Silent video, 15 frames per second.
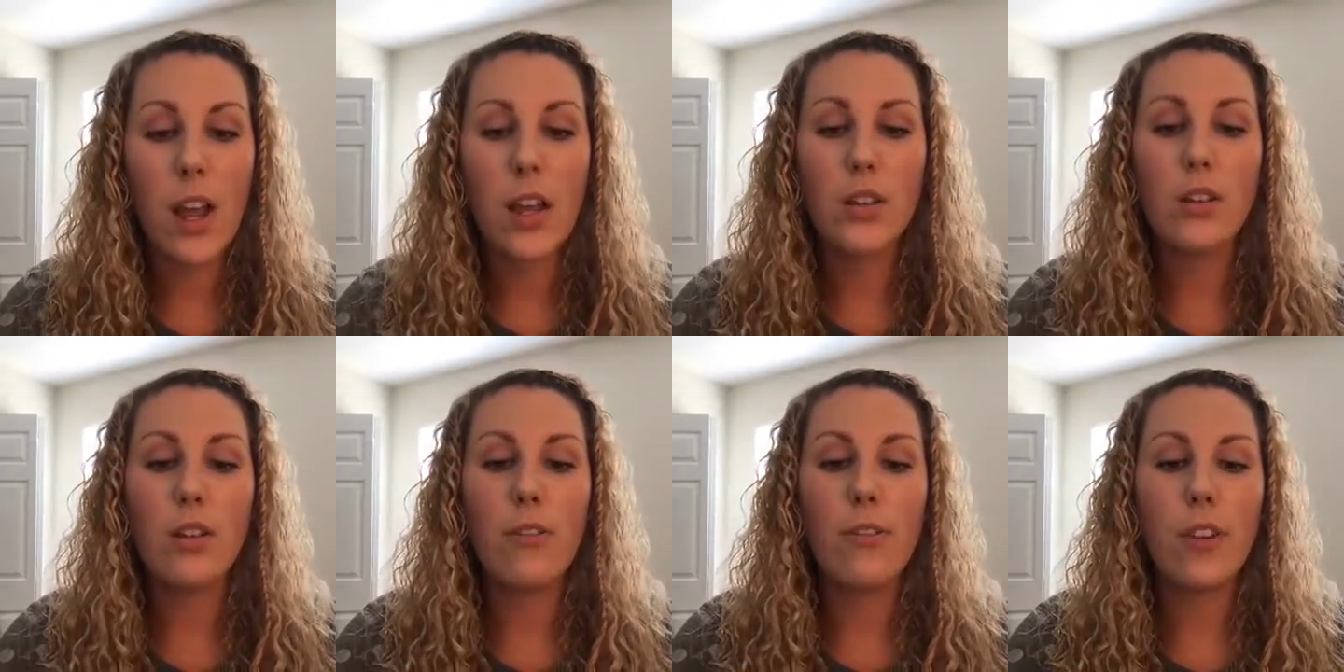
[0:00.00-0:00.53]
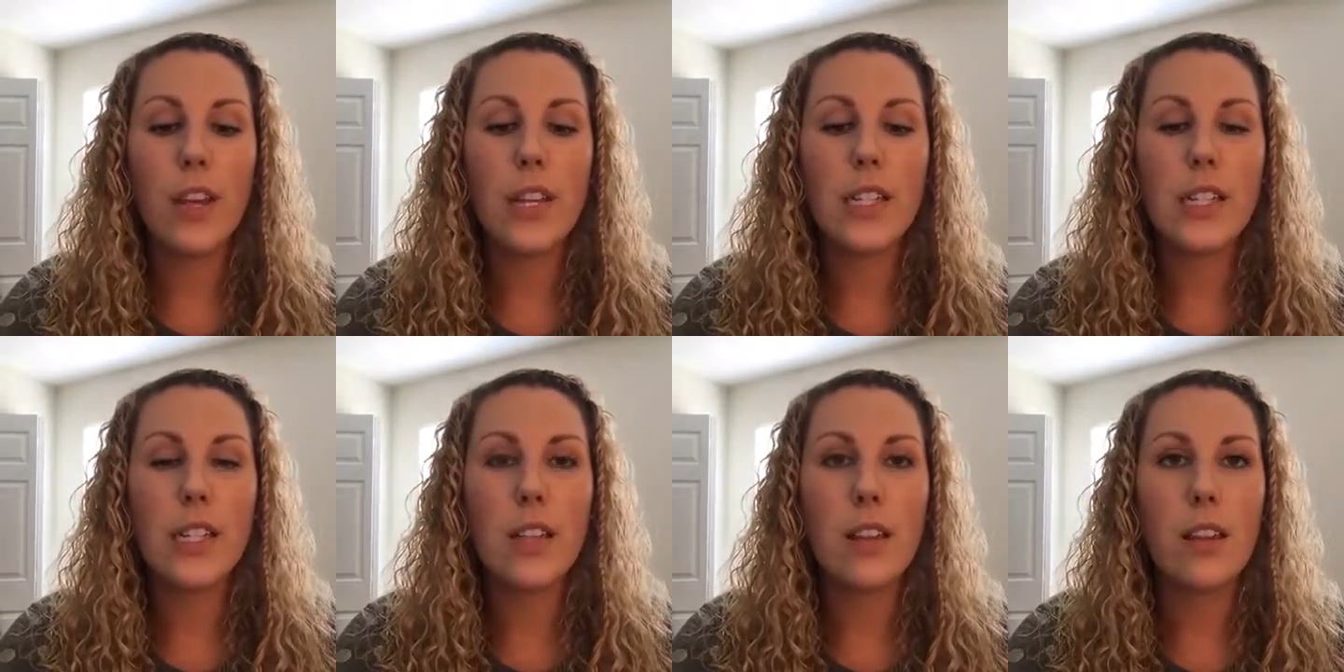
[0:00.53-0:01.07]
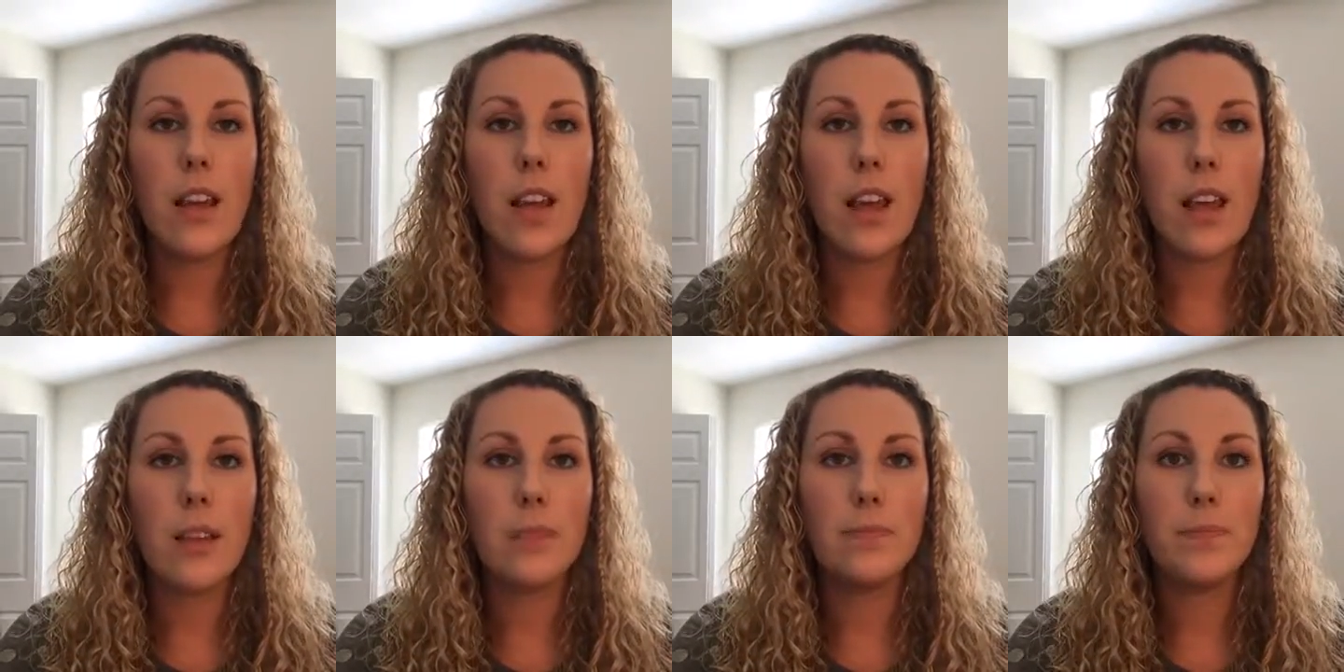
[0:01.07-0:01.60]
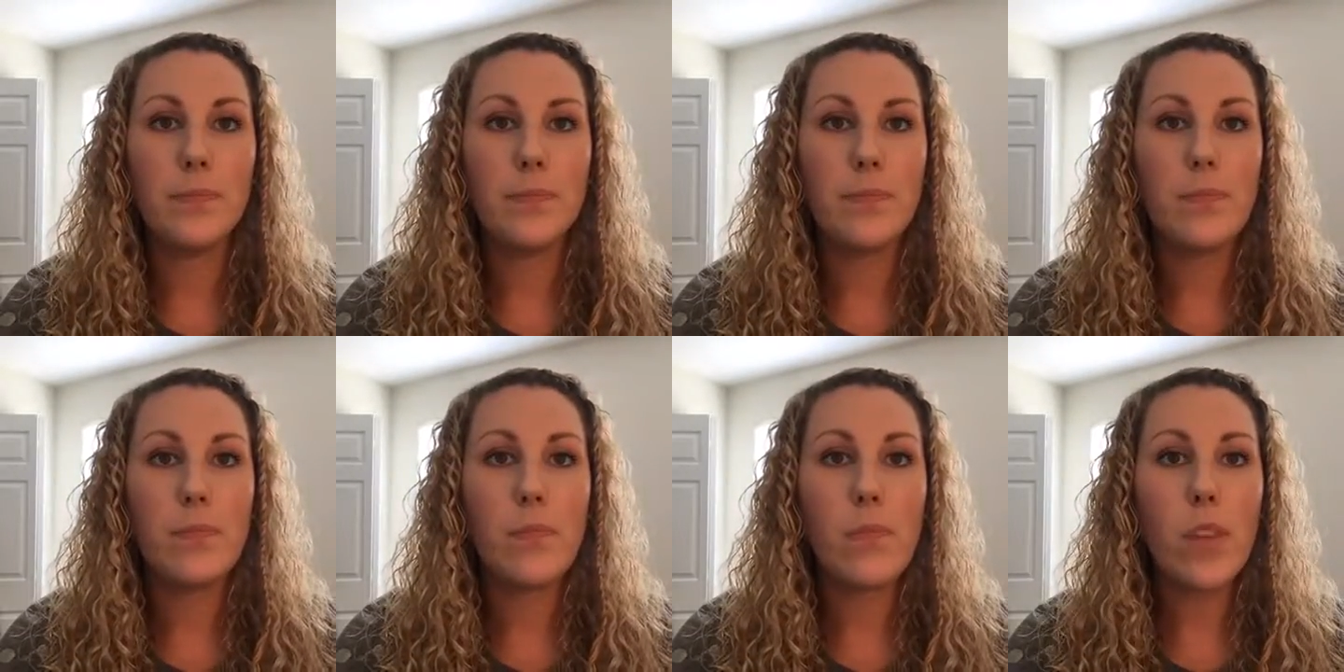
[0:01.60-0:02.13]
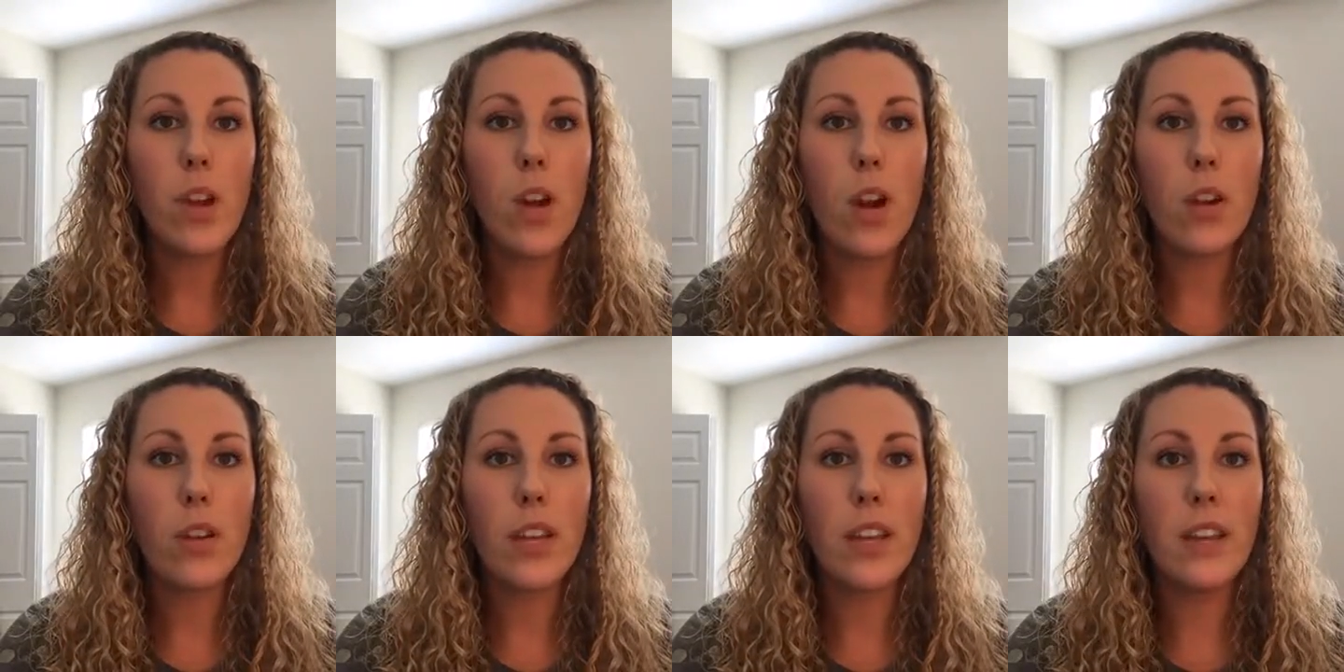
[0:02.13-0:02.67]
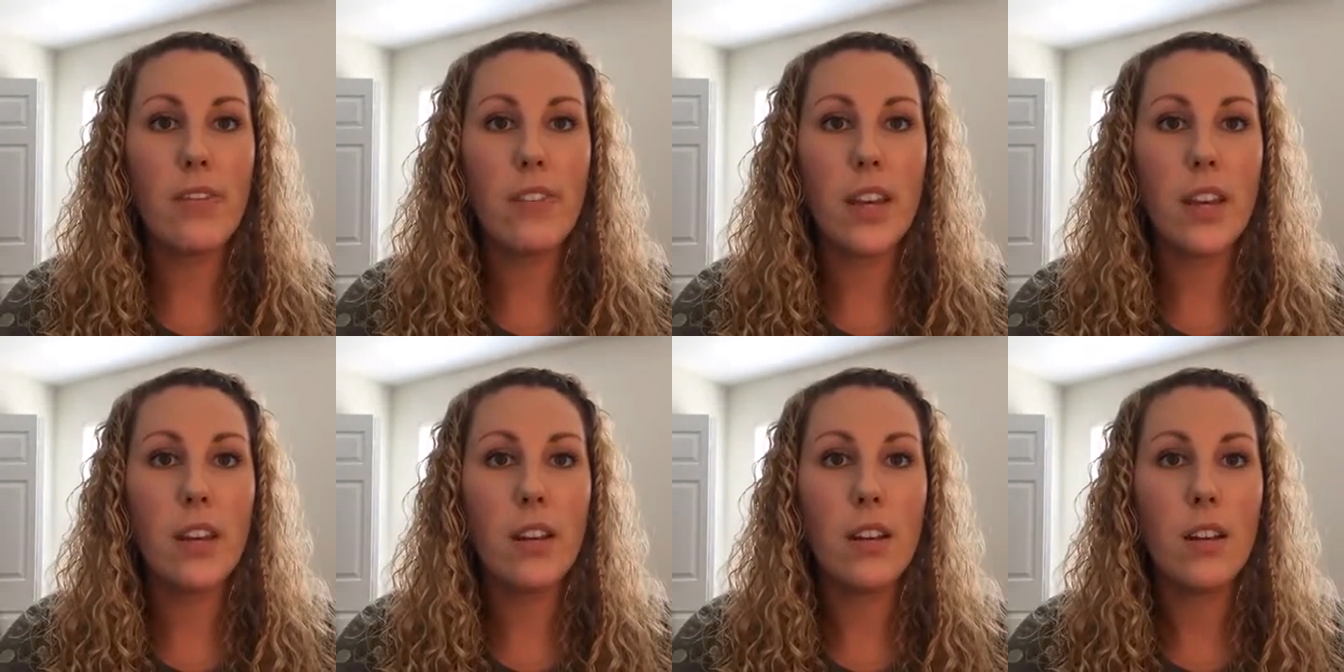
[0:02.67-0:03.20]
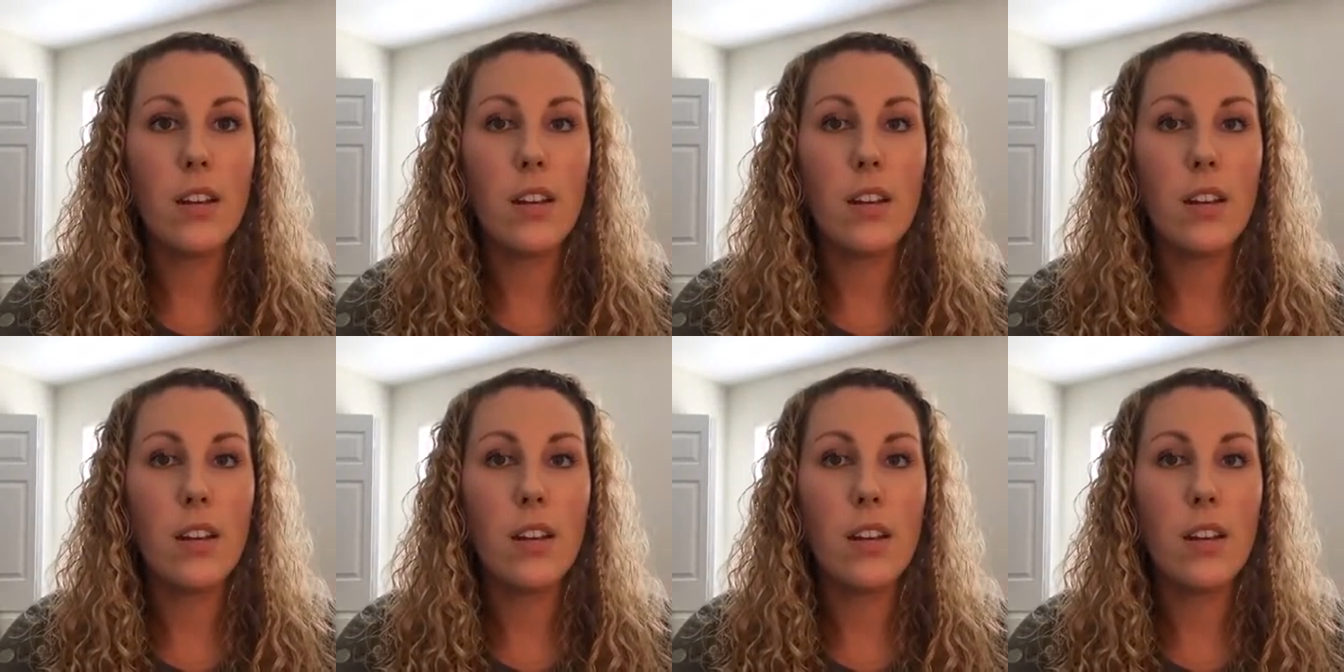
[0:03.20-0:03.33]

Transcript: So for this, they are given